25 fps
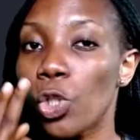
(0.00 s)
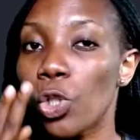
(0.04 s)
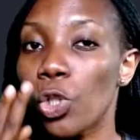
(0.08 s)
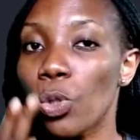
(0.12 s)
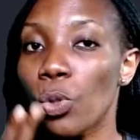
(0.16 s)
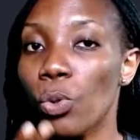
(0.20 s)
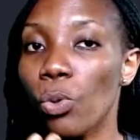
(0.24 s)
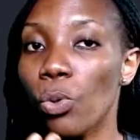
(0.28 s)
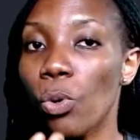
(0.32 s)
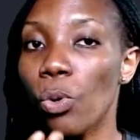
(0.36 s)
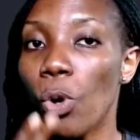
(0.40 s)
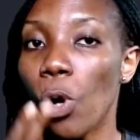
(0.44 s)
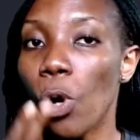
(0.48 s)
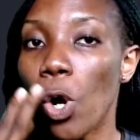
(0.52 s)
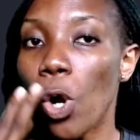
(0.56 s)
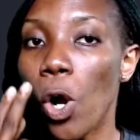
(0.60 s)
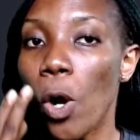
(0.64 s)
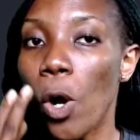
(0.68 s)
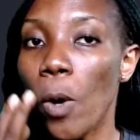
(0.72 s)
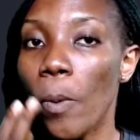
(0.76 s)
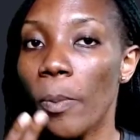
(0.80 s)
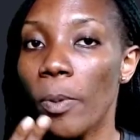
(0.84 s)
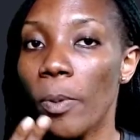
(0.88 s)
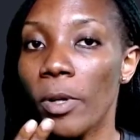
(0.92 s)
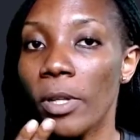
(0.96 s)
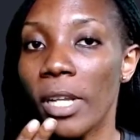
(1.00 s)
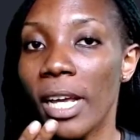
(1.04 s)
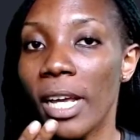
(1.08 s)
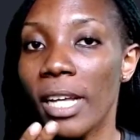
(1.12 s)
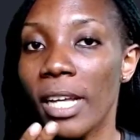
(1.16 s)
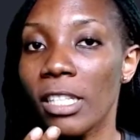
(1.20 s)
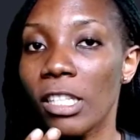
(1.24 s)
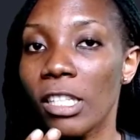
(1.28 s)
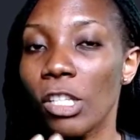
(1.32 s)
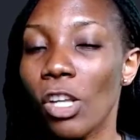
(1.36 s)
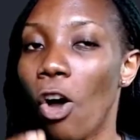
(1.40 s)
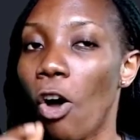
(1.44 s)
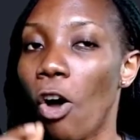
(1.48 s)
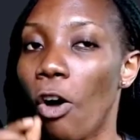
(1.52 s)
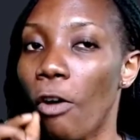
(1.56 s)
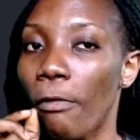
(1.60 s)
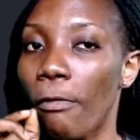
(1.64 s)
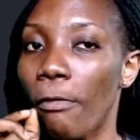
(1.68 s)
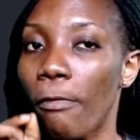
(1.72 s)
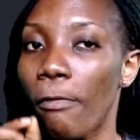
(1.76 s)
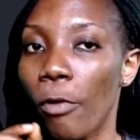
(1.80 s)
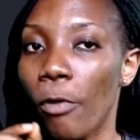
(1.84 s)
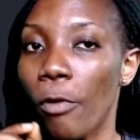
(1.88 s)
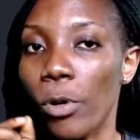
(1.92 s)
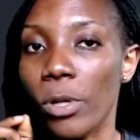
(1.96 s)
two components of
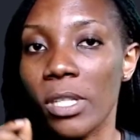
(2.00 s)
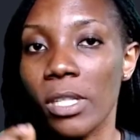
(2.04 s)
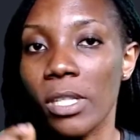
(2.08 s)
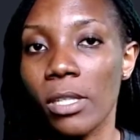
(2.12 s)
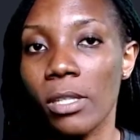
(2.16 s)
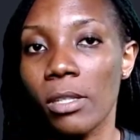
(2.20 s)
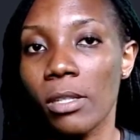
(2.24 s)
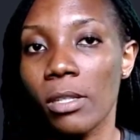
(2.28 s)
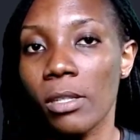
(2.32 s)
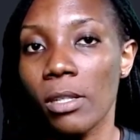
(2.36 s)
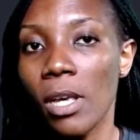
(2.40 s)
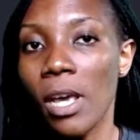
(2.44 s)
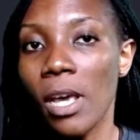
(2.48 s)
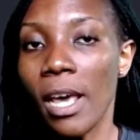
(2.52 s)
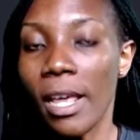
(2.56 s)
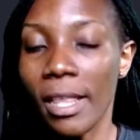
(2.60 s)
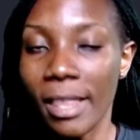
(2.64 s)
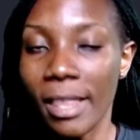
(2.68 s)
force.